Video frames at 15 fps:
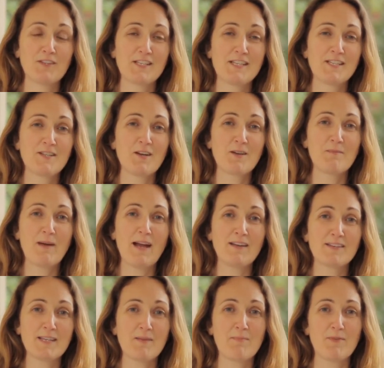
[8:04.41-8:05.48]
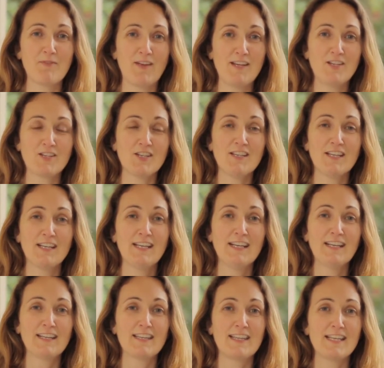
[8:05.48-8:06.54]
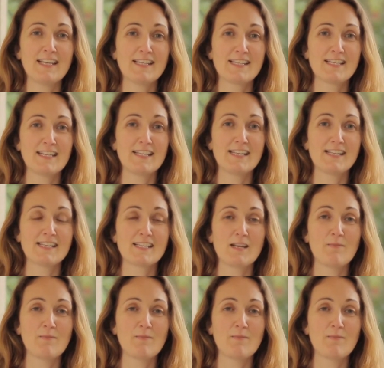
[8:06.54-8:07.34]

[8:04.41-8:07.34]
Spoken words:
This is not about deprivation. This is